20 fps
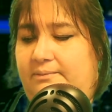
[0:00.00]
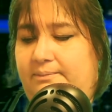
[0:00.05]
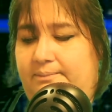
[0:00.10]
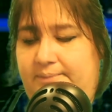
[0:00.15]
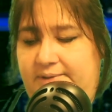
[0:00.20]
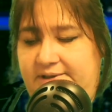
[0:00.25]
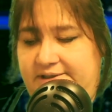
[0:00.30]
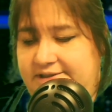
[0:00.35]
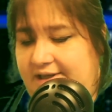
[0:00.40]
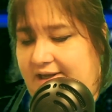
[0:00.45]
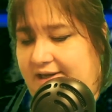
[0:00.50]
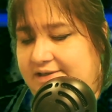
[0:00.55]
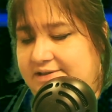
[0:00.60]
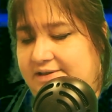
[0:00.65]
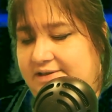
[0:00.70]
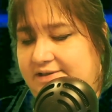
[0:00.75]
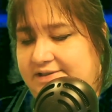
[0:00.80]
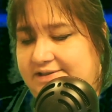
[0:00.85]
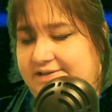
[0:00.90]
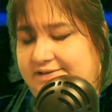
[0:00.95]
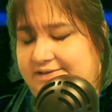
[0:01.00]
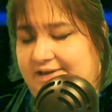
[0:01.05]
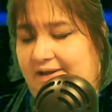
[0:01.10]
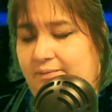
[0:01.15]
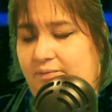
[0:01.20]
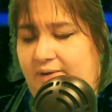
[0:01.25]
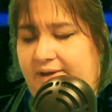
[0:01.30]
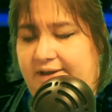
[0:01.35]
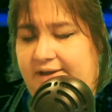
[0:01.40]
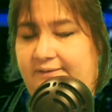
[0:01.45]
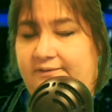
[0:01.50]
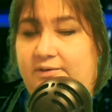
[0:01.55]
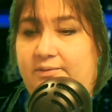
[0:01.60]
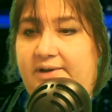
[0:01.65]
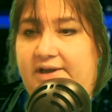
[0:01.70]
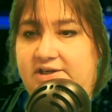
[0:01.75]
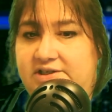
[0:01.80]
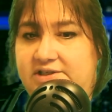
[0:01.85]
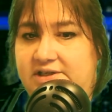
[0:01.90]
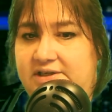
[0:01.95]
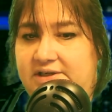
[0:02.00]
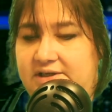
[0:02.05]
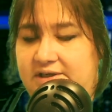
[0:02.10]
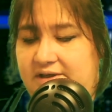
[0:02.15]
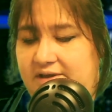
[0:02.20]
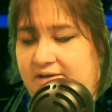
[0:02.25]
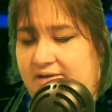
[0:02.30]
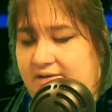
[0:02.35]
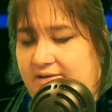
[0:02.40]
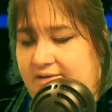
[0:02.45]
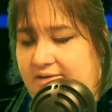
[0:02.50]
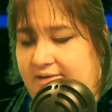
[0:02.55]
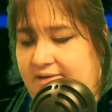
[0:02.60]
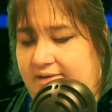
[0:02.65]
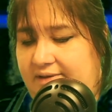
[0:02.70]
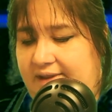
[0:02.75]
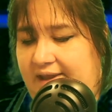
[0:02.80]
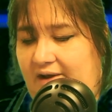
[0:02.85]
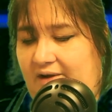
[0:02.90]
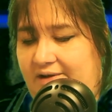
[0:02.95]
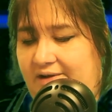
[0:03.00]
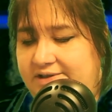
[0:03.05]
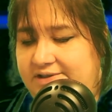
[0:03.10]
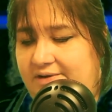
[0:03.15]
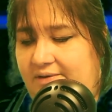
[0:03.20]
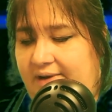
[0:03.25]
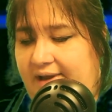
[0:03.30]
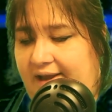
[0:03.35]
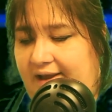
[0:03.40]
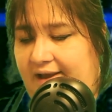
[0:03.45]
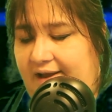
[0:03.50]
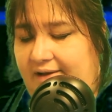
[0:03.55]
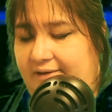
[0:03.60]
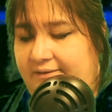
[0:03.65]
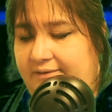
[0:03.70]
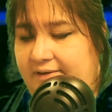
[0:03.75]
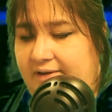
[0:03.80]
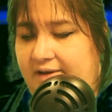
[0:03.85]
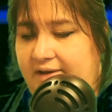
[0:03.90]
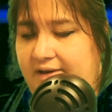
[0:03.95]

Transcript: Besides the subway information, they also have